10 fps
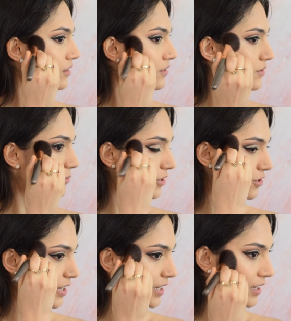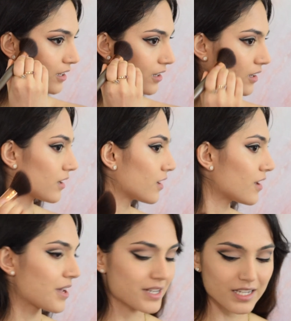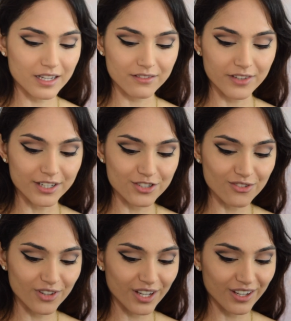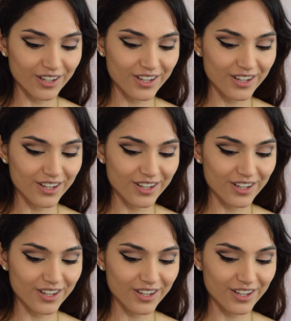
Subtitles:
So I'm really trying to take advantage of it.